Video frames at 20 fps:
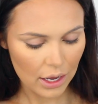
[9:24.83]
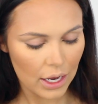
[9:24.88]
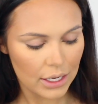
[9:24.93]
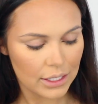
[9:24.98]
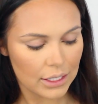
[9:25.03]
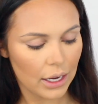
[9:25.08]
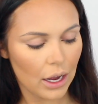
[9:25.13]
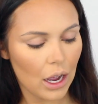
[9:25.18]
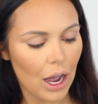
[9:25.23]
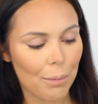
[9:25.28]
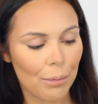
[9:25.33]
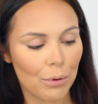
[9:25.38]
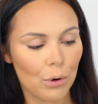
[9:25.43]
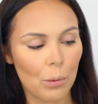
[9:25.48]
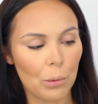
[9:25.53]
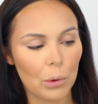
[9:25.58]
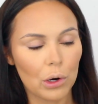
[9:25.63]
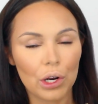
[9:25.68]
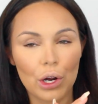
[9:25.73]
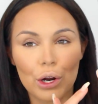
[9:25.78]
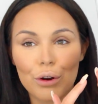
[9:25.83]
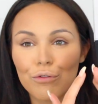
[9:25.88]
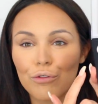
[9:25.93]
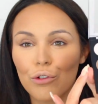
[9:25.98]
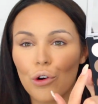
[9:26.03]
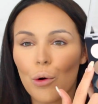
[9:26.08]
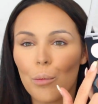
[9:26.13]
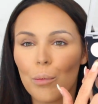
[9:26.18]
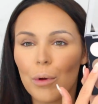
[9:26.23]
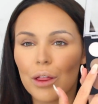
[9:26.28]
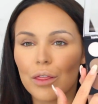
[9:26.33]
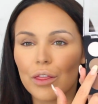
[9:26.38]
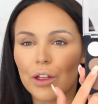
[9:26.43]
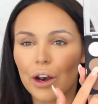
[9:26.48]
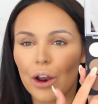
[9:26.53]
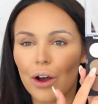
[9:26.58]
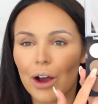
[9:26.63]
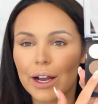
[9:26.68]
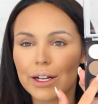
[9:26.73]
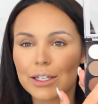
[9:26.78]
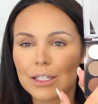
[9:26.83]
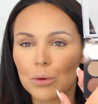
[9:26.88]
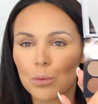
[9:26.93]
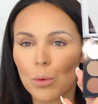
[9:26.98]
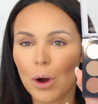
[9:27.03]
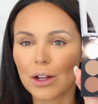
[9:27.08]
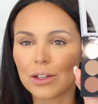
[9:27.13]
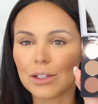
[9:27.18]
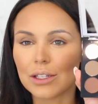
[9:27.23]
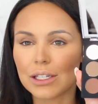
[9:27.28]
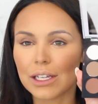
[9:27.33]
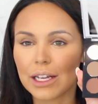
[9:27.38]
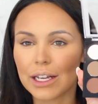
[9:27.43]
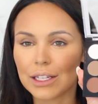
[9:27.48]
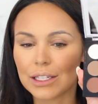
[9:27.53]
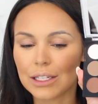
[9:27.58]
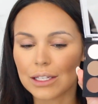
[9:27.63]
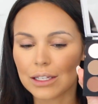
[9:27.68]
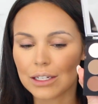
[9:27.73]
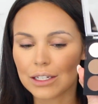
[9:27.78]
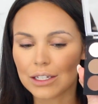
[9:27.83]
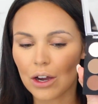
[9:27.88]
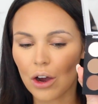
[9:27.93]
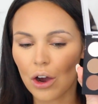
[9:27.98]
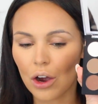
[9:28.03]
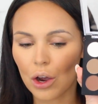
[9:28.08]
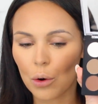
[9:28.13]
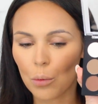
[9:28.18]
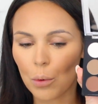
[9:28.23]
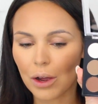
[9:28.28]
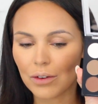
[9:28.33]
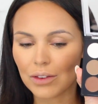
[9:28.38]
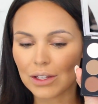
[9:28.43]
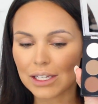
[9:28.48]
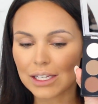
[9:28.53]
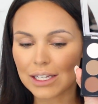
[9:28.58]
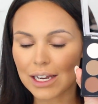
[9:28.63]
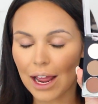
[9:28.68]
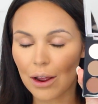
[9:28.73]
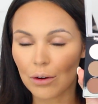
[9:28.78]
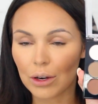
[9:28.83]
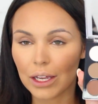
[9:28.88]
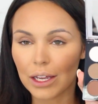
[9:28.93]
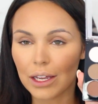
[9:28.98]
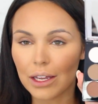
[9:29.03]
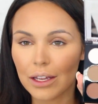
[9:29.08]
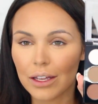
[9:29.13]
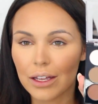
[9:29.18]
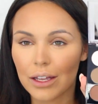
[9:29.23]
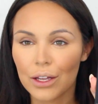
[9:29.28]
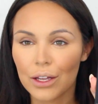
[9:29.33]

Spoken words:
There's a couple. I'm going to go from the lighter ones into the darker one that's down here.